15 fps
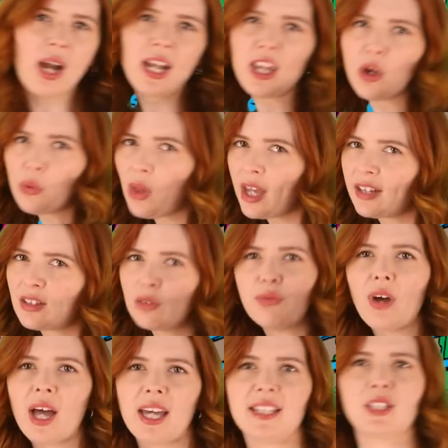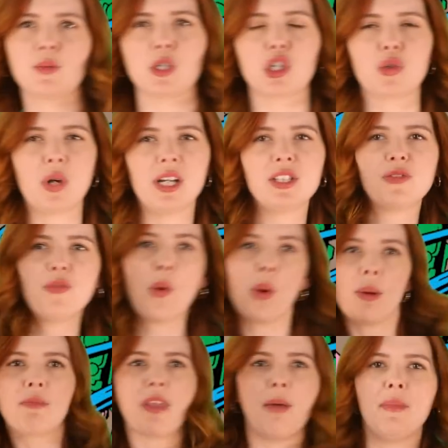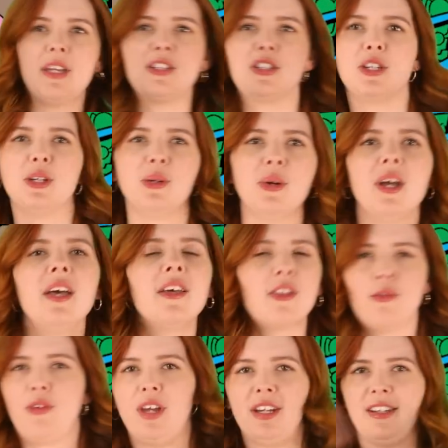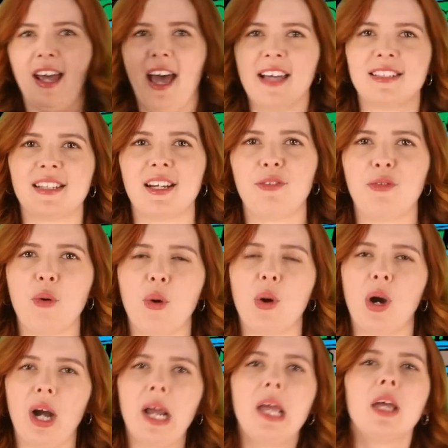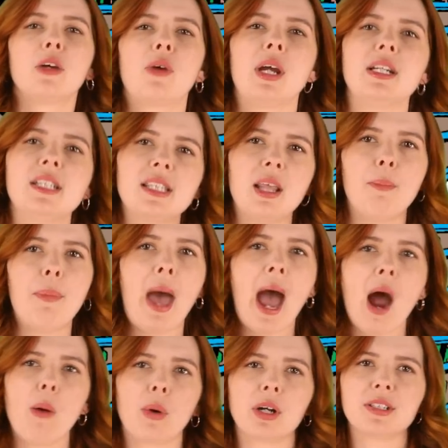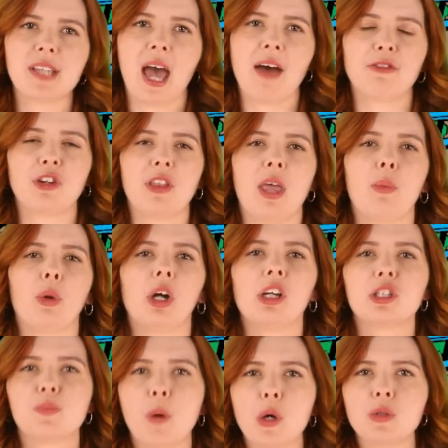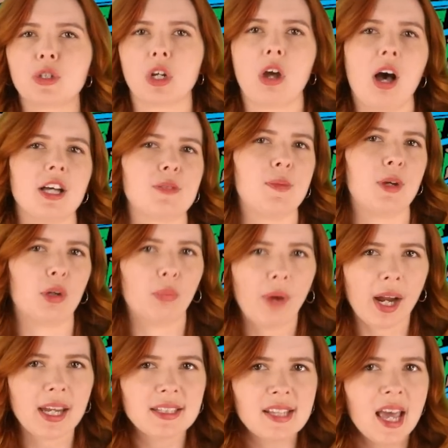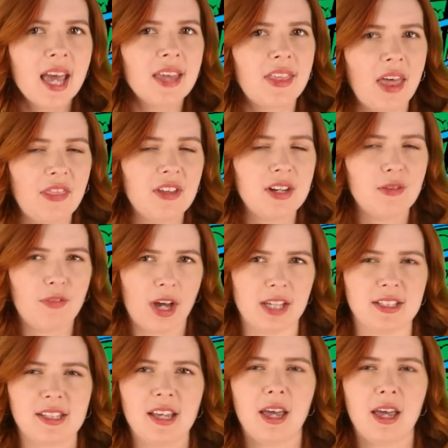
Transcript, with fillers: radio-like device which transformed them into the Fantastic Four, granting them powers after they were exposed to cosmic rays that the device